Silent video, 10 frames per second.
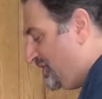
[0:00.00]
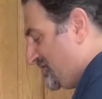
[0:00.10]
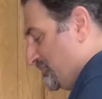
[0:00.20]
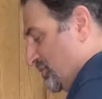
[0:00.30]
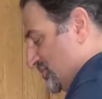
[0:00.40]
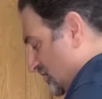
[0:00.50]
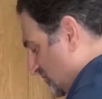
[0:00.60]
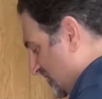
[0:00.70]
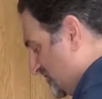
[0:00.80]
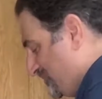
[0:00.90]
because I'm using
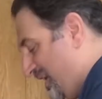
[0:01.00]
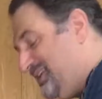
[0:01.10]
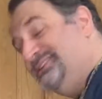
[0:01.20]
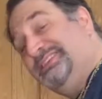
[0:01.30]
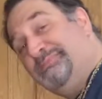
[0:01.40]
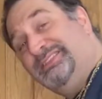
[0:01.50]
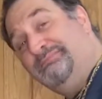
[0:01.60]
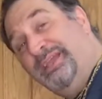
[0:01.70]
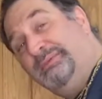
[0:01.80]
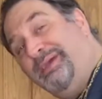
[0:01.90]
crushed tomatoes as my
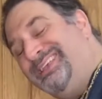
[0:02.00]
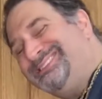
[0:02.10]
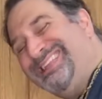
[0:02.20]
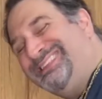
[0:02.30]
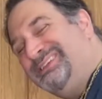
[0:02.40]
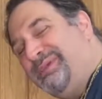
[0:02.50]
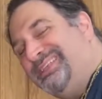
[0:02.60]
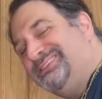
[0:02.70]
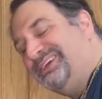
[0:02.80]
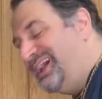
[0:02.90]
tomato base, not
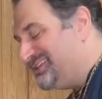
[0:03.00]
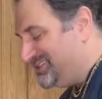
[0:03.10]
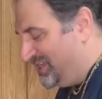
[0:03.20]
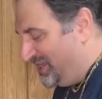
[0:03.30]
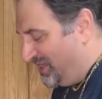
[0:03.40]
tomato sauce.